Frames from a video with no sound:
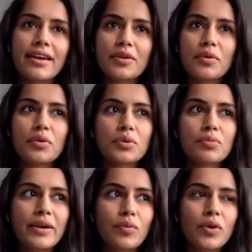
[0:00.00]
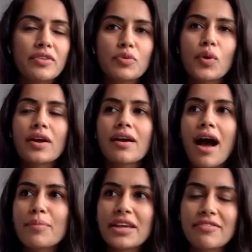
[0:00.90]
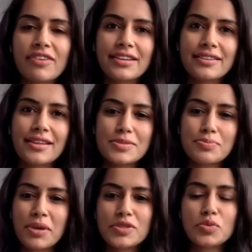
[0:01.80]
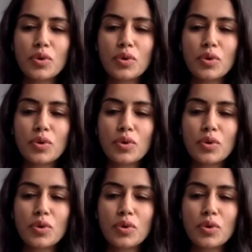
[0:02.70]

Like, you might want, if you want a calming effect in that space,